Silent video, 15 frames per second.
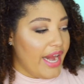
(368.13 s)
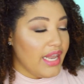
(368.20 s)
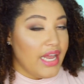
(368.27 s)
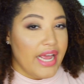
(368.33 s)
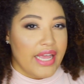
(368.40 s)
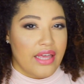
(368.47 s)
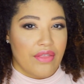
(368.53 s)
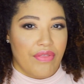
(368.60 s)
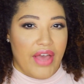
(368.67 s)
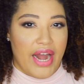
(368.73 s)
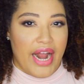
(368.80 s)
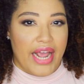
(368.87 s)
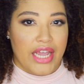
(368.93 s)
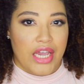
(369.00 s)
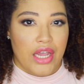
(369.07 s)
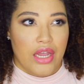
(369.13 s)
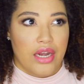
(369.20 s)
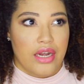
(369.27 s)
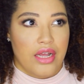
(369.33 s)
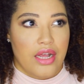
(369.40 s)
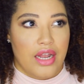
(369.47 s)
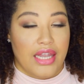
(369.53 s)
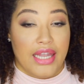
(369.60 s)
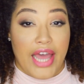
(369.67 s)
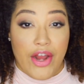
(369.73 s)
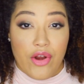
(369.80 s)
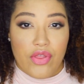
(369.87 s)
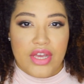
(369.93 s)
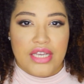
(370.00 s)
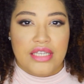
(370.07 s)
And I like that I can
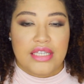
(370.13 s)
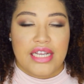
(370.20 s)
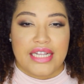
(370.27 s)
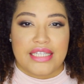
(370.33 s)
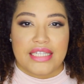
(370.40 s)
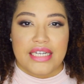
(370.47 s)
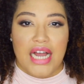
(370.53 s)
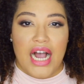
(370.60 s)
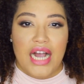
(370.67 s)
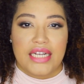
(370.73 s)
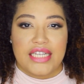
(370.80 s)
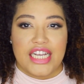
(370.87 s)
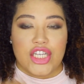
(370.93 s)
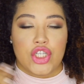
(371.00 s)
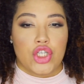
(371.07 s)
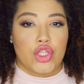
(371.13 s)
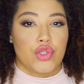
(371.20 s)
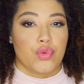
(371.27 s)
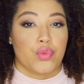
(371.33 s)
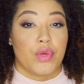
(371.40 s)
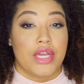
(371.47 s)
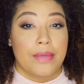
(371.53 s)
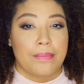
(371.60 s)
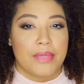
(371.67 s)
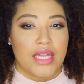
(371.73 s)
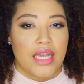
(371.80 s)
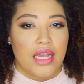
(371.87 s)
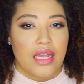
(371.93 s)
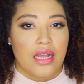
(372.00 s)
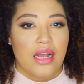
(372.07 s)
layer this. It's not
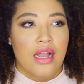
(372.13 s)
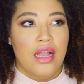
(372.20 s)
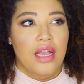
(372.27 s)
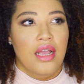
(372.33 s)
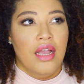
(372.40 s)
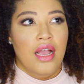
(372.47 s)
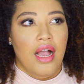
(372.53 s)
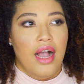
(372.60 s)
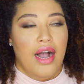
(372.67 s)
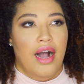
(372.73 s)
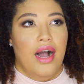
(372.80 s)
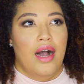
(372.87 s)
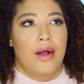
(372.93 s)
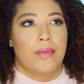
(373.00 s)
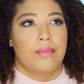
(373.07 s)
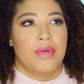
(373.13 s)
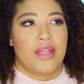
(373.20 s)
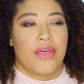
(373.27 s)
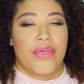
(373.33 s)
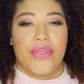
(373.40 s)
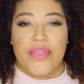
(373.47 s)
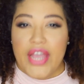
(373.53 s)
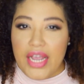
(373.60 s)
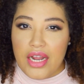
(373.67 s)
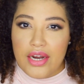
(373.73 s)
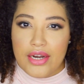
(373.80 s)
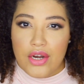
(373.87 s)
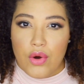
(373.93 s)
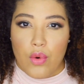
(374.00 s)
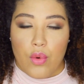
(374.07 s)
extremely um, thick
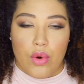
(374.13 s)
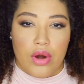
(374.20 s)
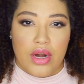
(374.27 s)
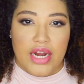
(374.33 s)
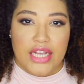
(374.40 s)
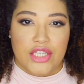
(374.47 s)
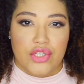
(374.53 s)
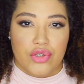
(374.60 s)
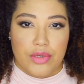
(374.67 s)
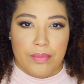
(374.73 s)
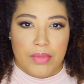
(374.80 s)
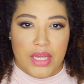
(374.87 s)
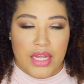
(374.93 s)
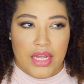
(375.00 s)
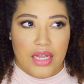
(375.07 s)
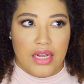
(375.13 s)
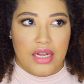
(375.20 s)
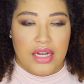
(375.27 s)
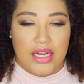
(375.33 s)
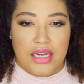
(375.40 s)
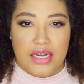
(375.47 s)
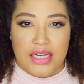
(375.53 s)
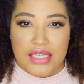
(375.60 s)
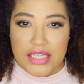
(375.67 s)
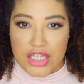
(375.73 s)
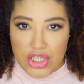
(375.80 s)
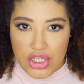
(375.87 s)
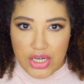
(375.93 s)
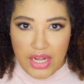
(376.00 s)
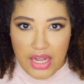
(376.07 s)
or extremely
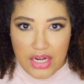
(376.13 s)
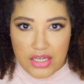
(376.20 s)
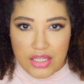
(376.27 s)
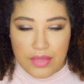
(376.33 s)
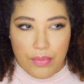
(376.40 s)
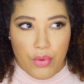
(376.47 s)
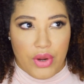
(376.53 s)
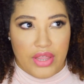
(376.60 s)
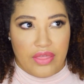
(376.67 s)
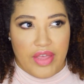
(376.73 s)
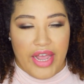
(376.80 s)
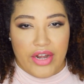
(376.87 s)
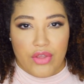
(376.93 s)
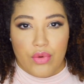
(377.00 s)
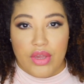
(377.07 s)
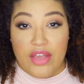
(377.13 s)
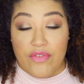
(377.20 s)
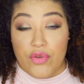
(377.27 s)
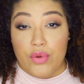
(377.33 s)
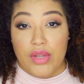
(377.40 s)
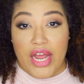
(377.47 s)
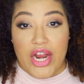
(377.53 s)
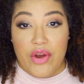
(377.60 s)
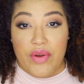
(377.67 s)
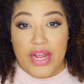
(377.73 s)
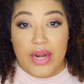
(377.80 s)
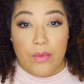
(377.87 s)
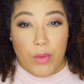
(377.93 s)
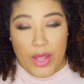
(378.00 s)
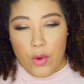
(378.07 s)
conditioning to the point that you, if you layer it,
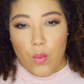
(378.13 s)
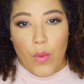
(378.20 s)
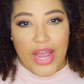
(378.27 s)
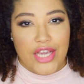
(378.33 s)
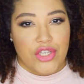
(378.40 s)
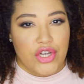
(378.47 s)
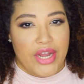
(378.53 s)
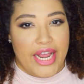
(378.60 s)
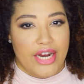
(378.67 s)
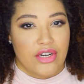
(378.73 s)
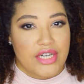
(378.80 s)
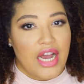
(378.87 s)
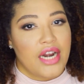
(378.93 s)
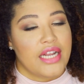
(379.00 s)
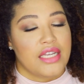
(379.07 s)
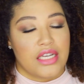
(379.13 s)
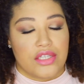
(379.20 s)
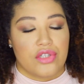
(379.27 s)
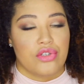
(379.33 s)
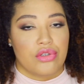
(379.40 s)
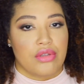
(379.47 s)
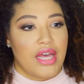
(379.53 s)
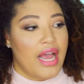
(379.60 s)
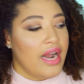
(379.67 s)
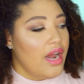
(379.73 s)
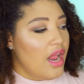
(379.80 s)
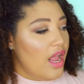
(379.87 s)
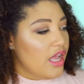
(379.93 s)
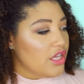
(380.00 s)
it like weighs your hair down. It doesn't do that.